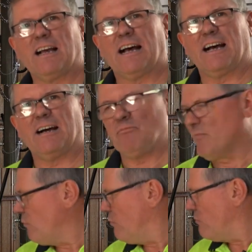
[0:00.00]
um,
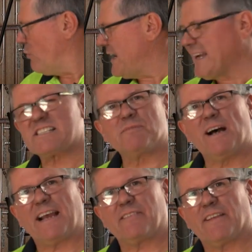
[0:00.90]
we
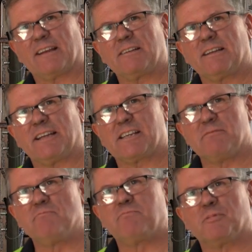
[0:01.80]
estimate that it
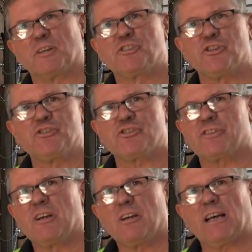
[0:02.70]
can produce
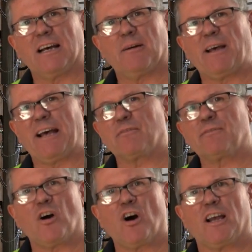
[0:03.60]
uh, about
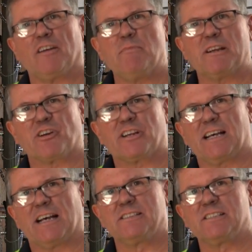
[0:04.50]
five metric
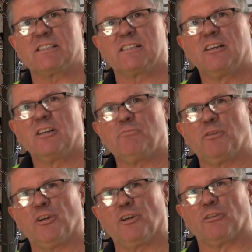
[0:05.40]
tonnes
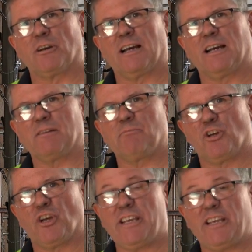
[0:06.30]
per, uh,
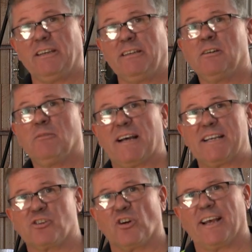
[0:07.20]
per year
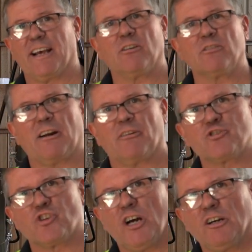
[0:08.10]
based on our current
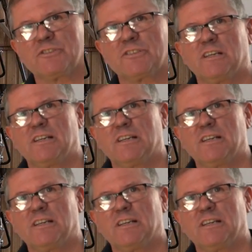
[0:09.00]
trials.